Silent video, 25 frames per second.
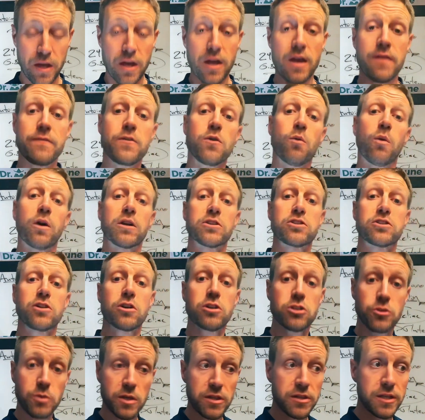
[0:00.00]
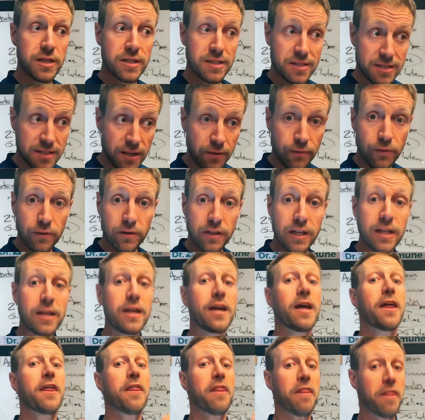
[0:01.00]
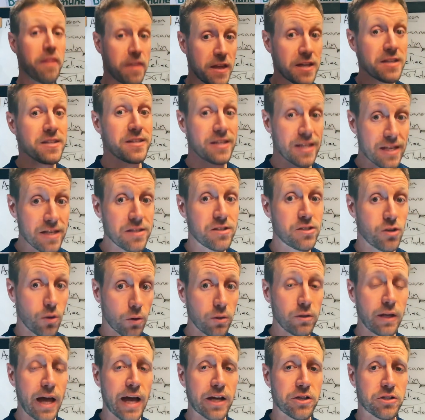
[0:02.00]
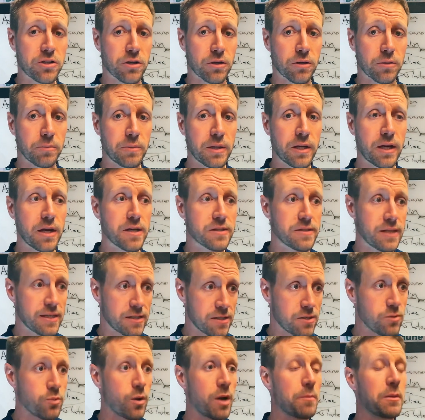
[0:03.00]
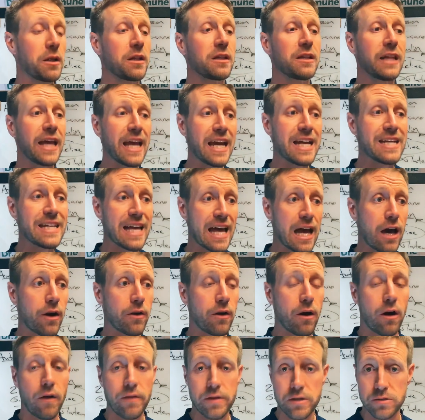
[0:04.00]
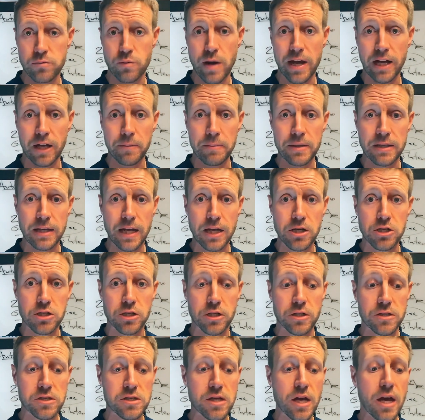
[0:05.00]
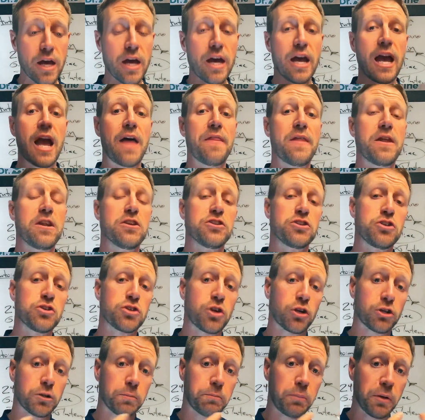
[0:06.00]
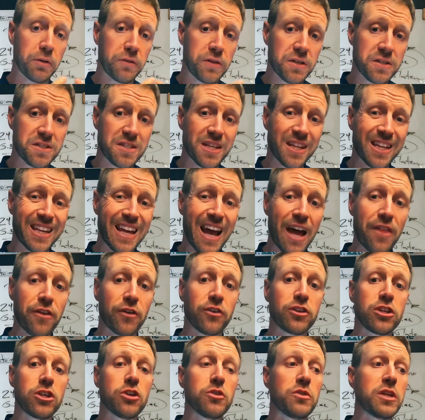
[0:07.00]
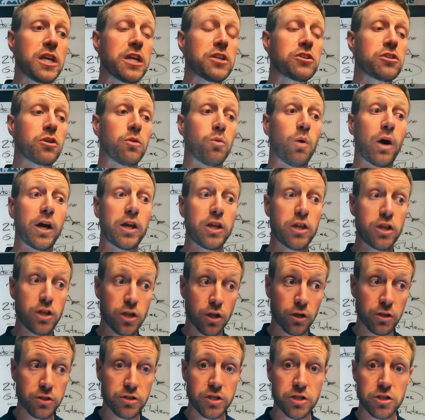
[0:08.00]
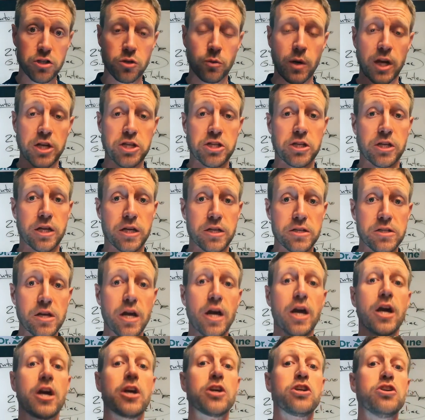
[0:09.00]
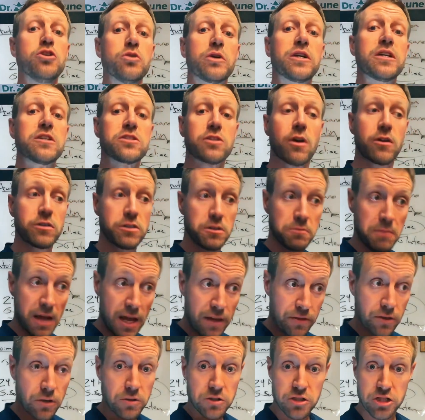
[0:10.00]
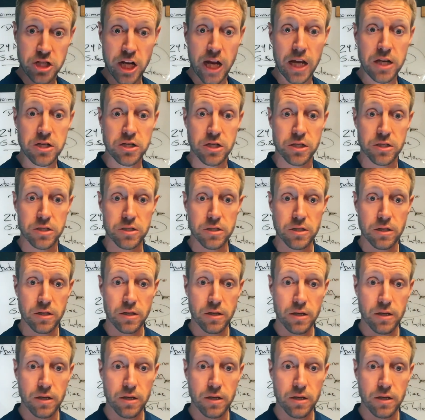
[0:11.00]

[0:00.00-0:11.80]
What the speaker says: If you want to start doing things differently, this is your lecture, because this is what I'm going to lay down all these recommendations. And then as you start to put this together unique to what your situation is, you can start to make those changes.